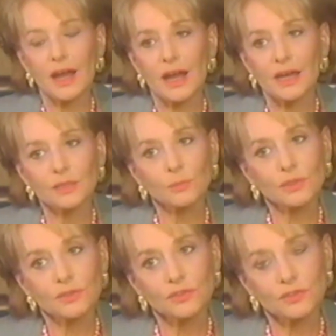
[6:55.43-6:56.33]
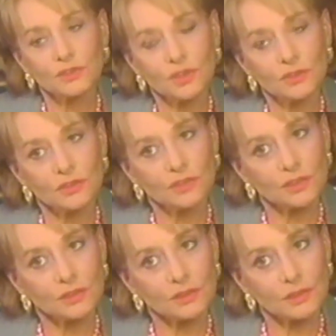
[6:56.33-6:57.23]
I don't want this to sound
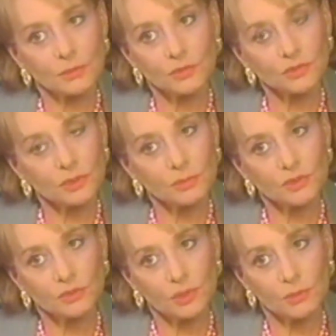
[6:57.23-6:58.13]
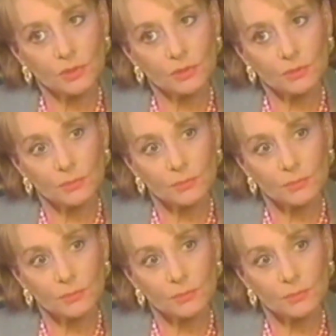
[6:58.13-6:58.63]
insulting. I'm just going to be straight with you.